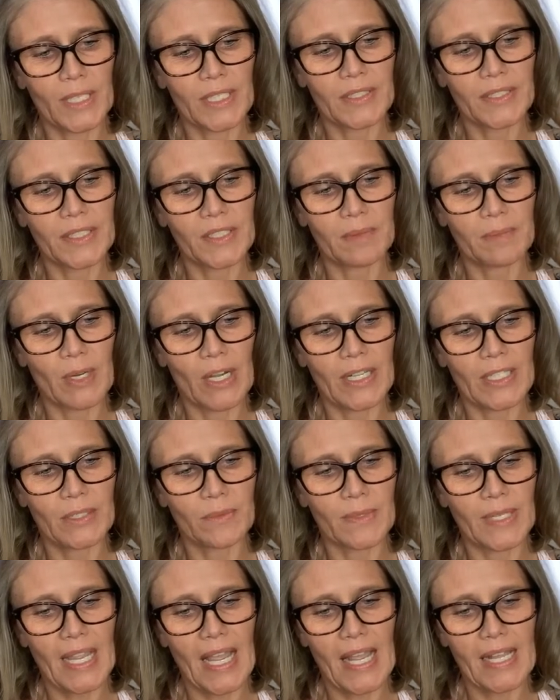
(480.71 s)
your body
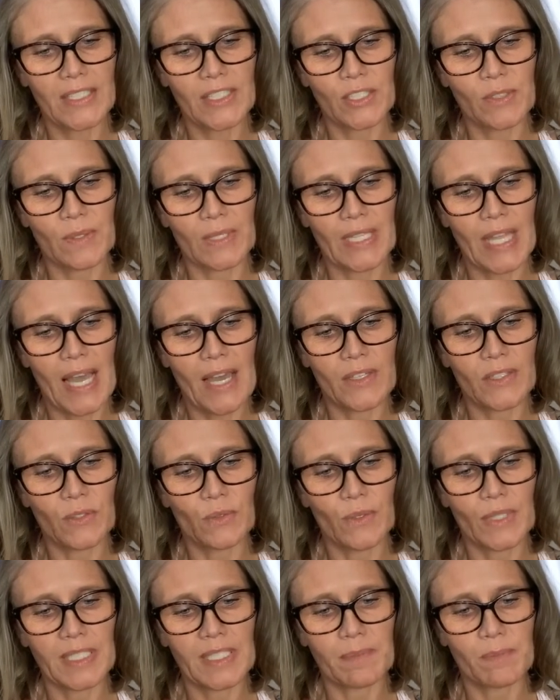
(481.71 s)
reacts to a loud
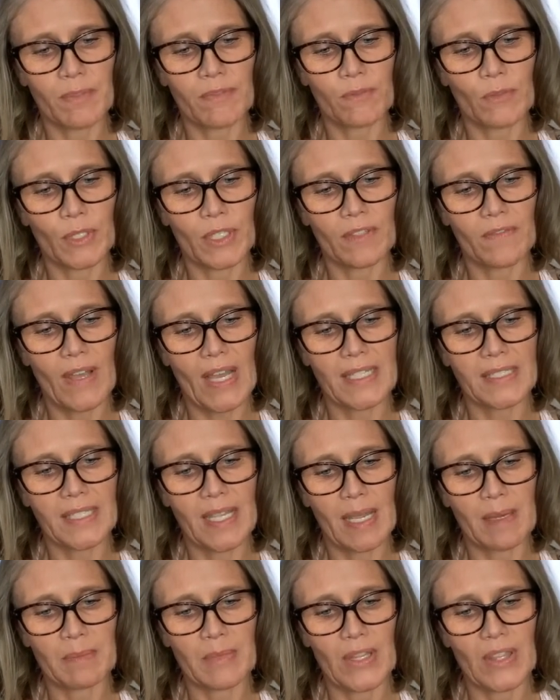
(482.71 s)
noise before you've had
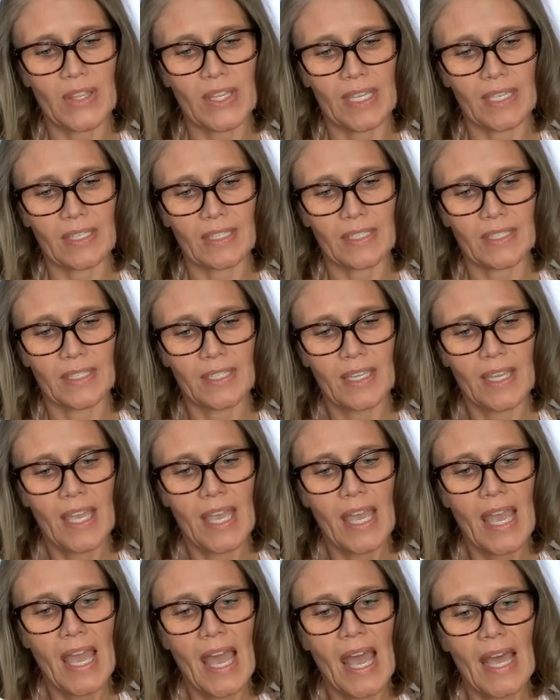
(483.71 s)
time to think.
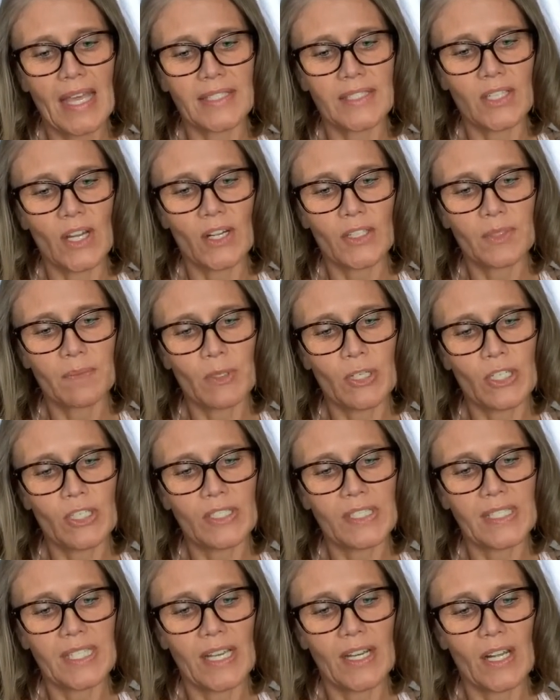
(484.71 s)
As Dr.
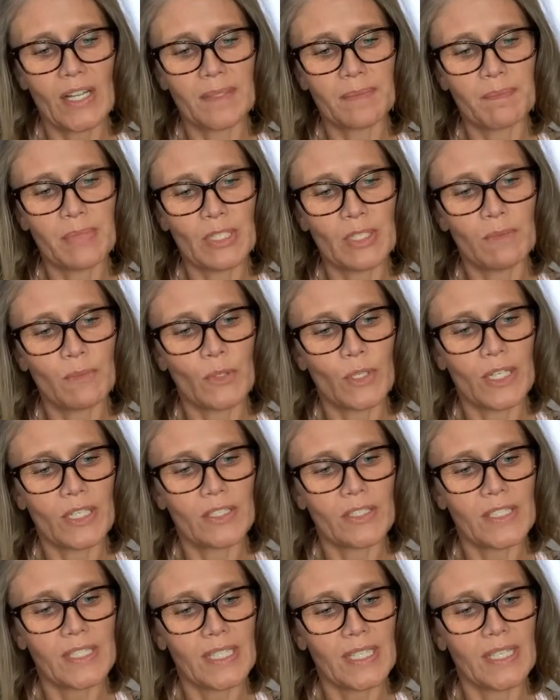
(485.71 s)
Pert said on Bill
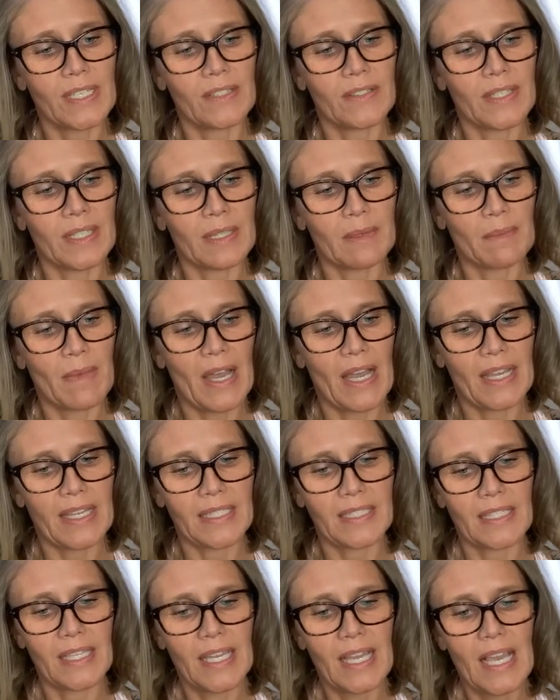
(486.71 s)
Moyer's Healing the
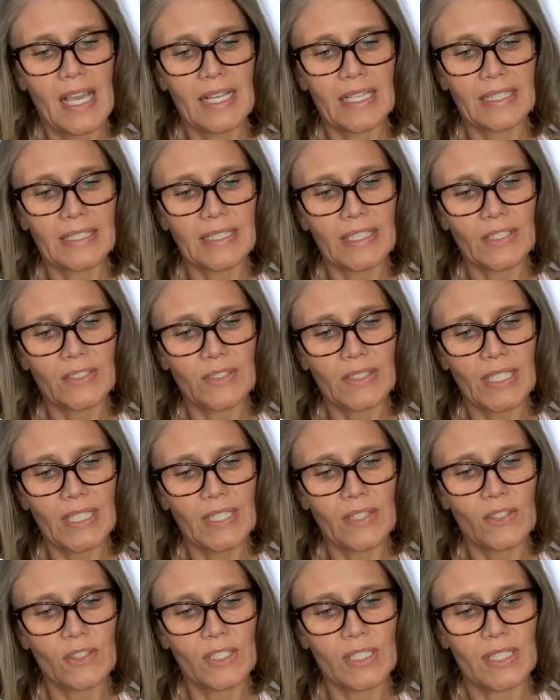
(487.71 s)
Mind, clearly
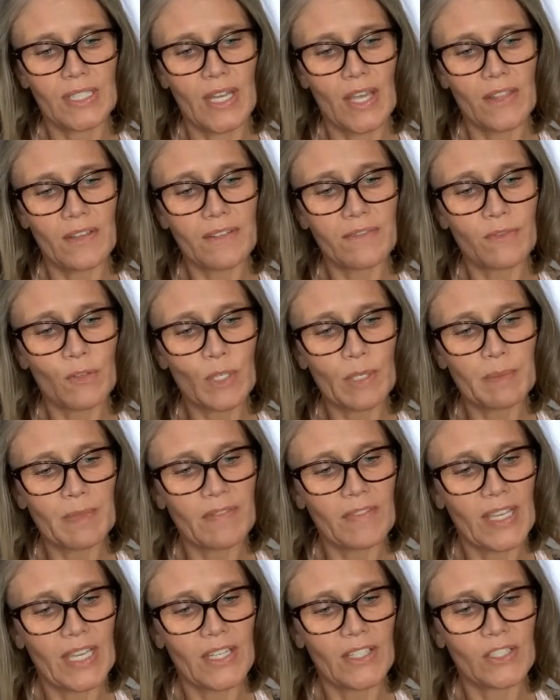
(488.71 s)
there's another form
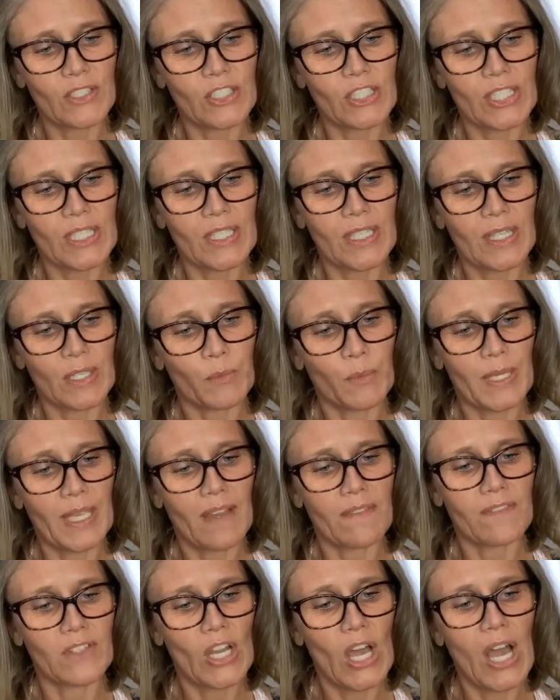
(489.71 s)
of energy that we
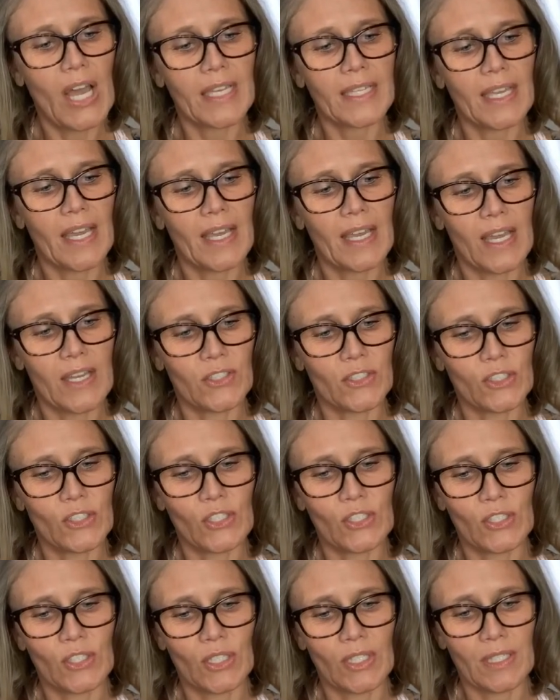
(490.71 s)
have not yet
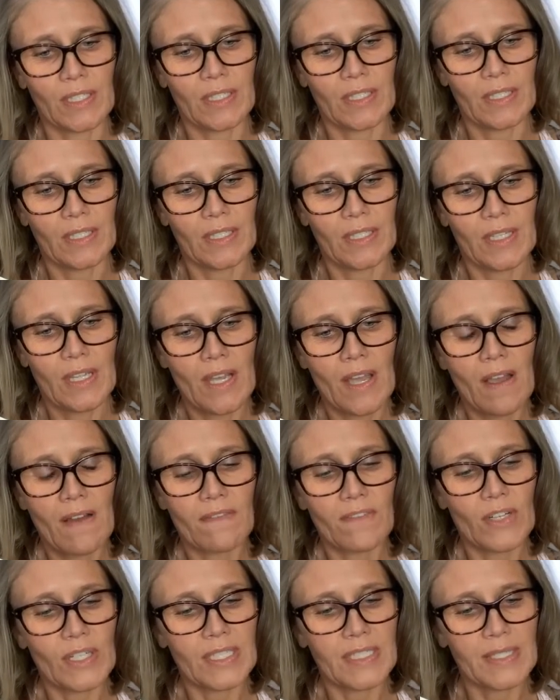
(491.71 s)
understood.
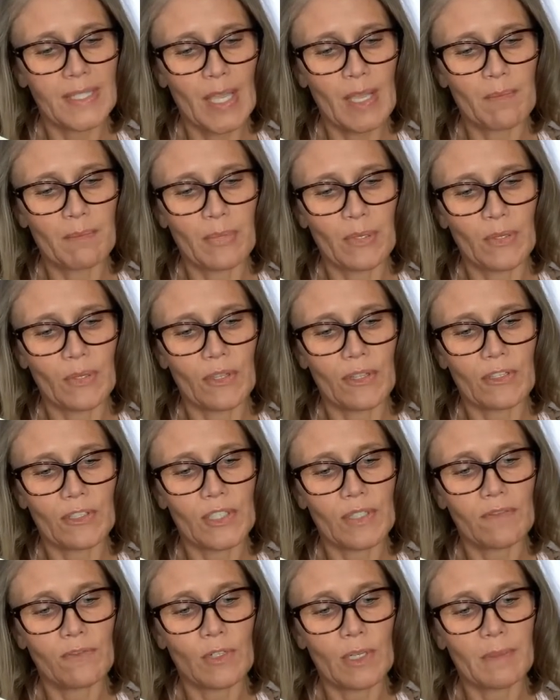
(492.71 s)
For example, there's
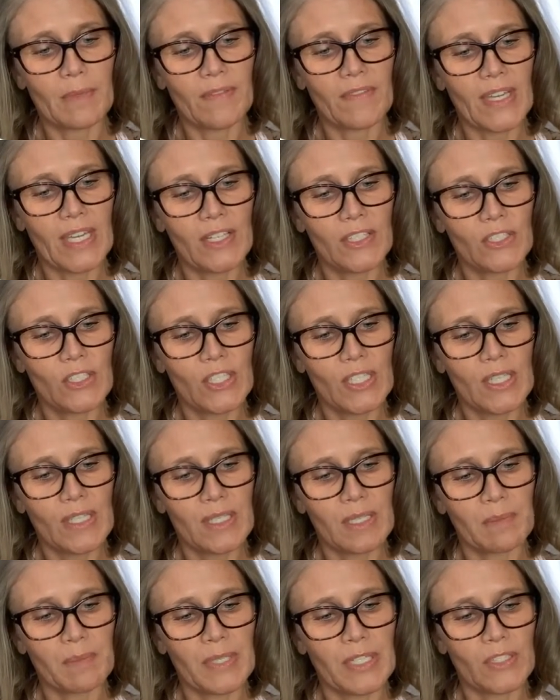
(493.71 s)
a form of energy that
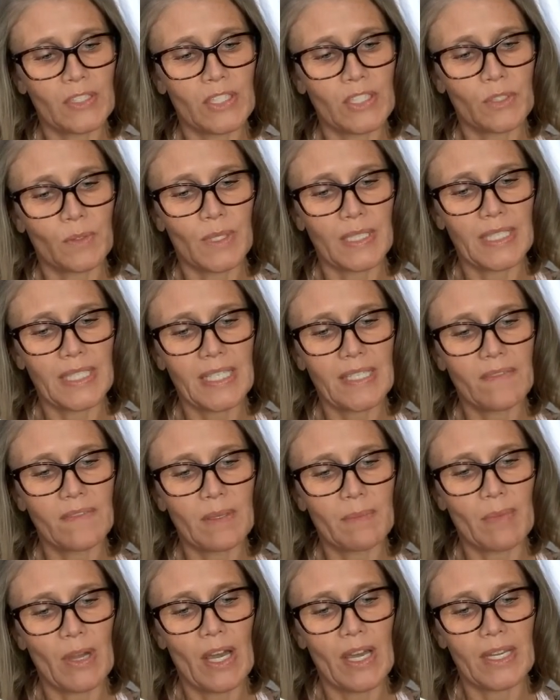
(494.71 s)
appears to leave the
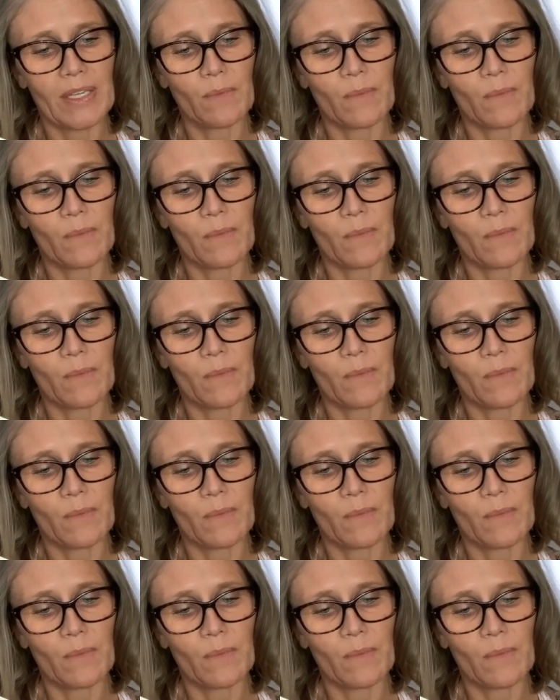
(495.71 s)
body